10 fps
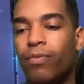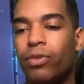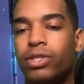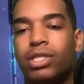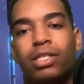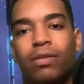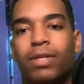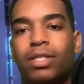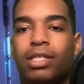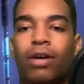the system
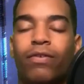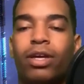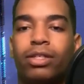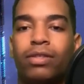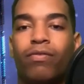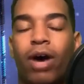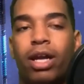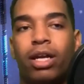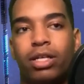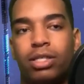itself has
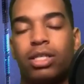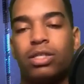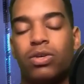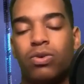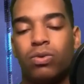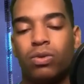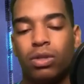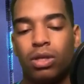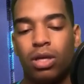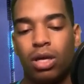divided us into
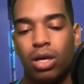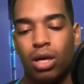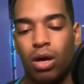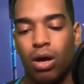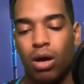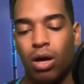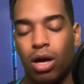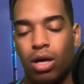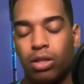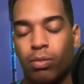
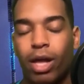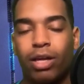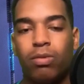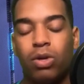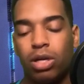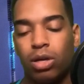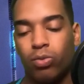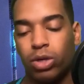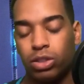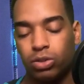the black community,
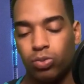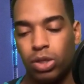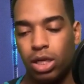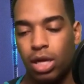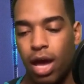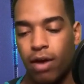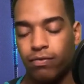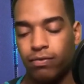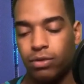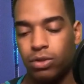in which we
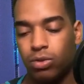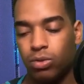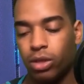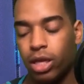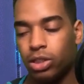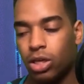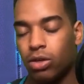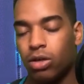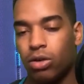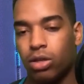have to let each
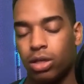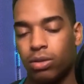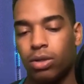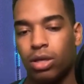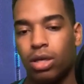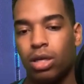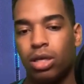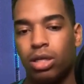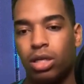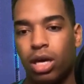other know that,
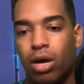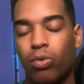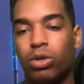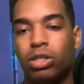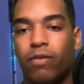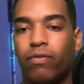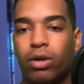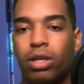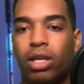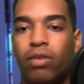yeah, we're
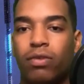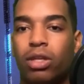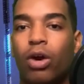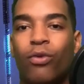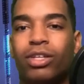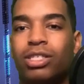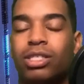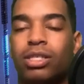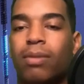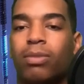different, even though it's
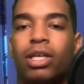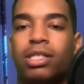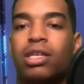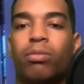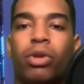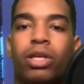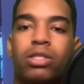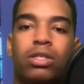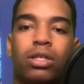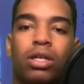something as simple
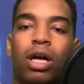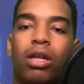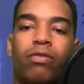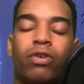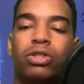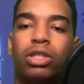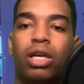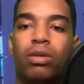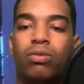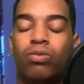as the color of our
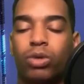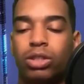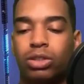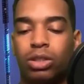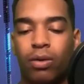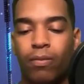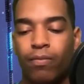skin, which